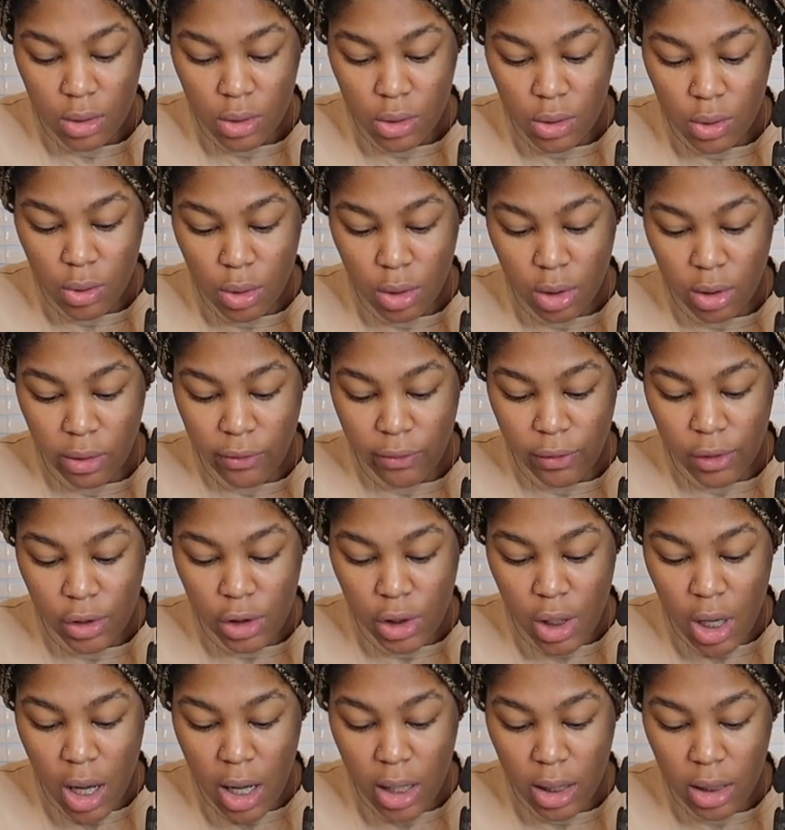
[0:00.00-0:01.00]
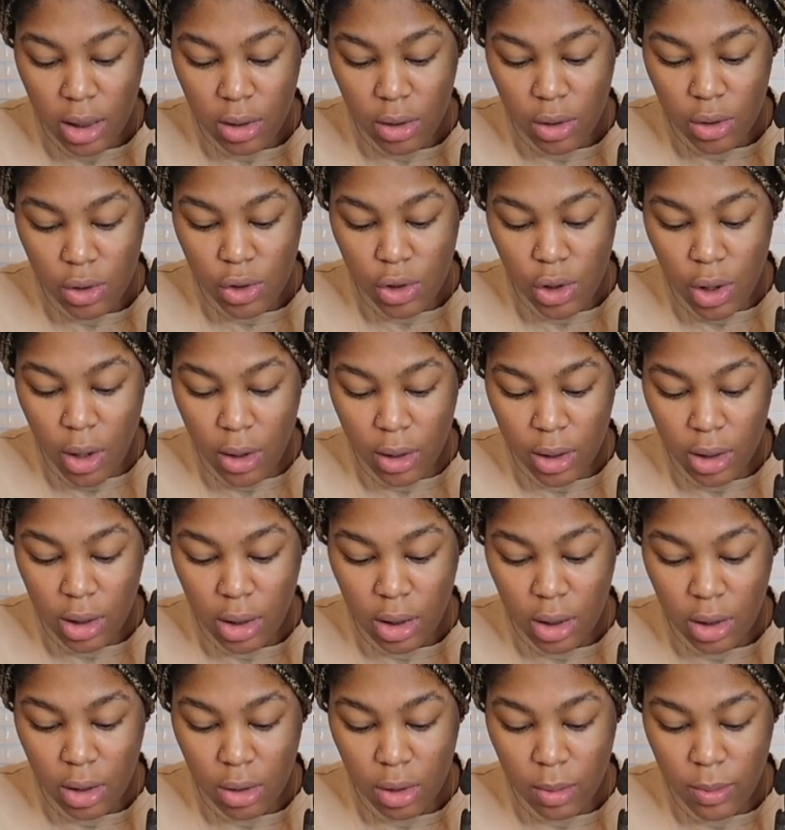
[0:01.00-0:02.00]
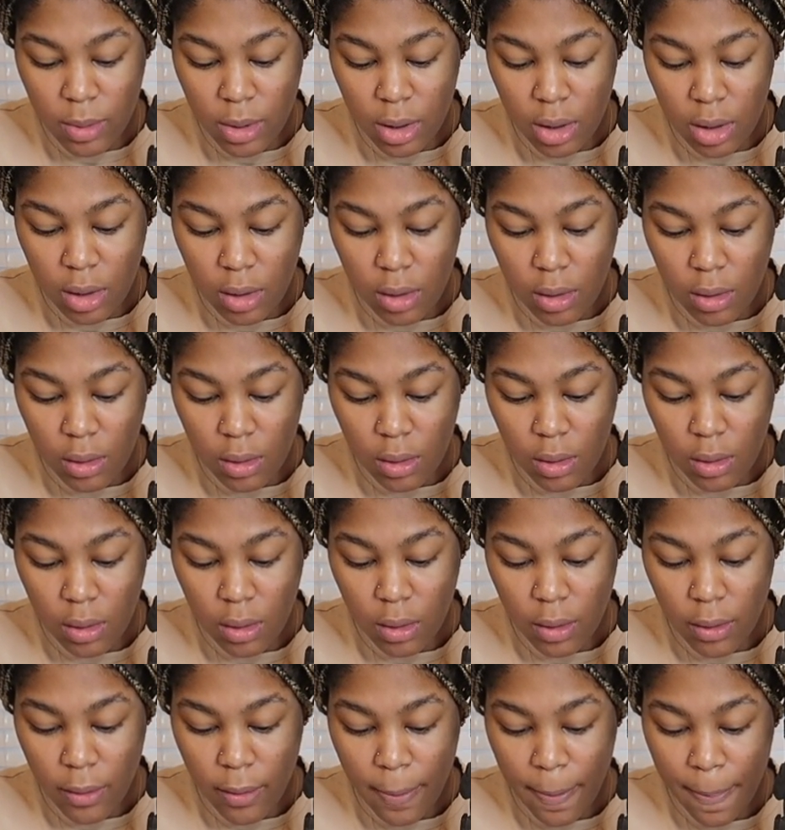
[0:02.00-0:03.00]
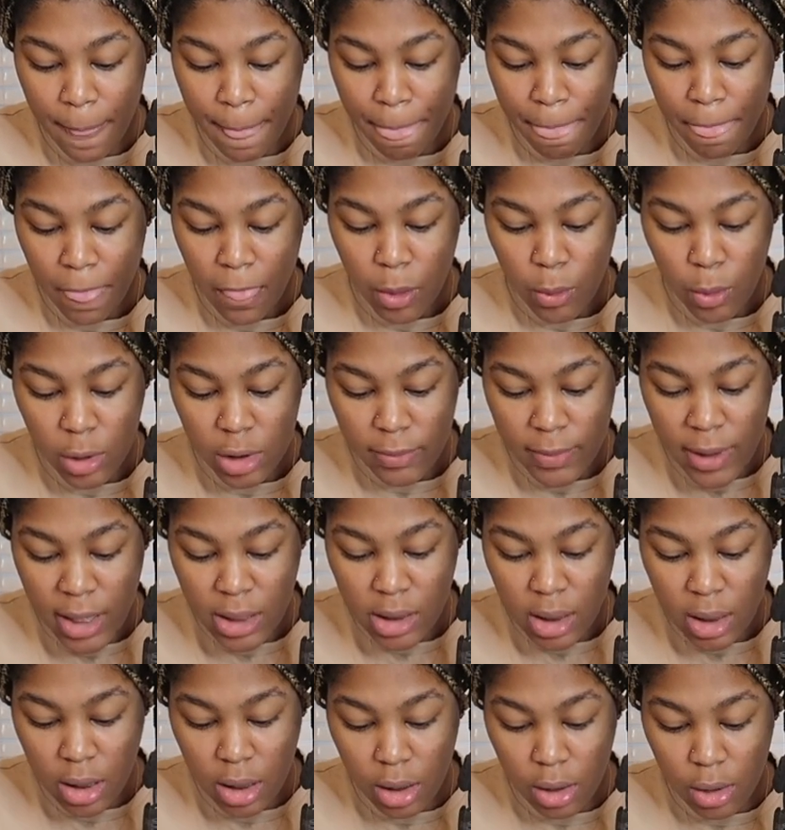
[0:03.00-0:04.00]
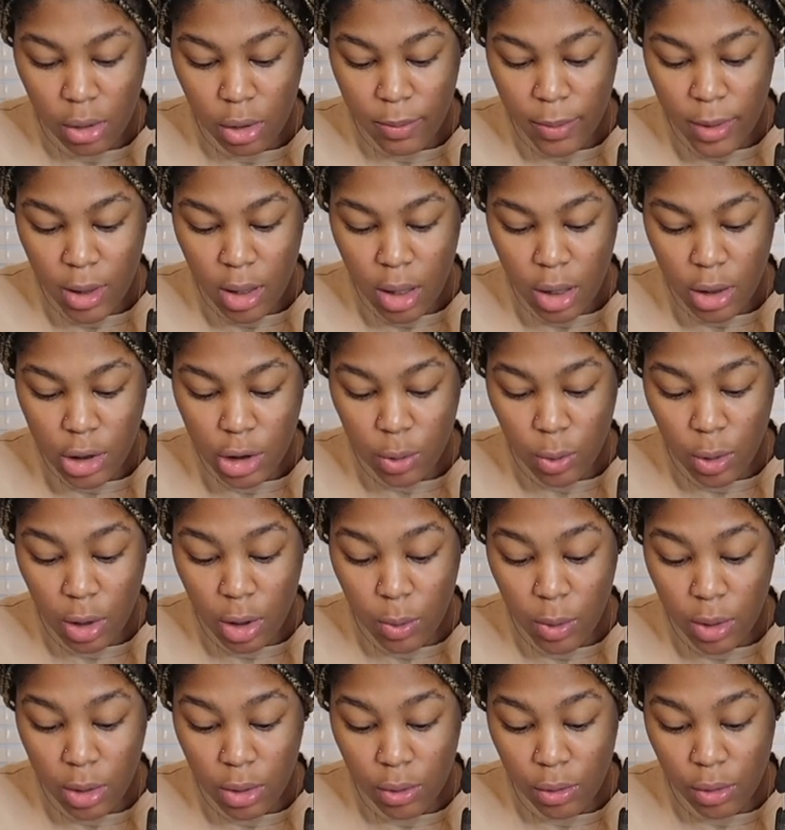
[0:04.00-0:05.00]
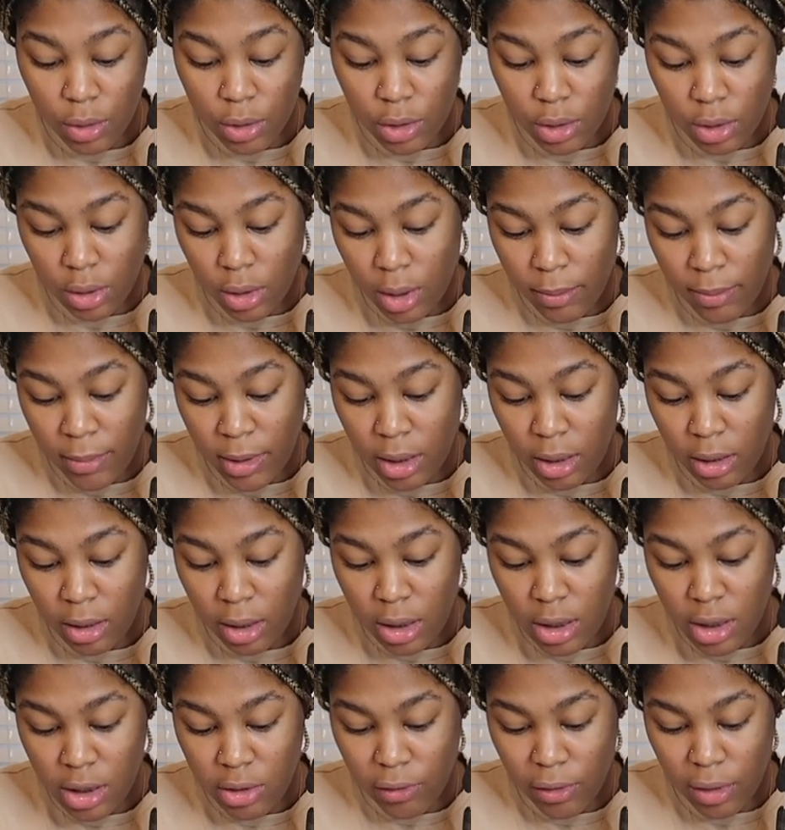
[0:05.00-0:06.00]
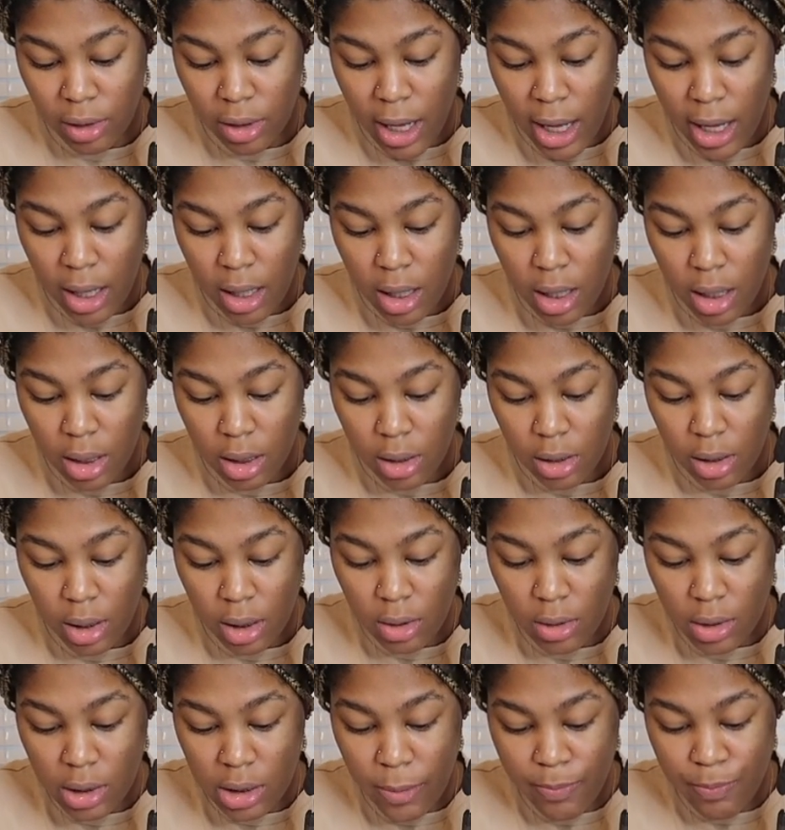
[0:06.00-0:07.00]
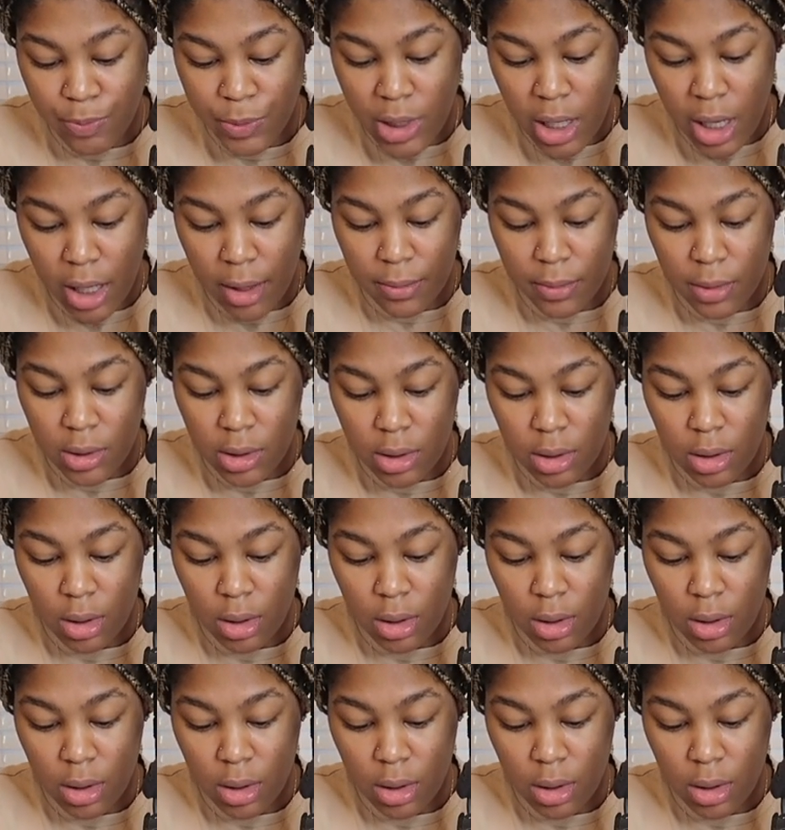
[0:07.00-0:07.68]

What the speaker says: sort of chalky a little bit, which makes it a little bit hard to work with, or I mean, at least for that color. I know sometimes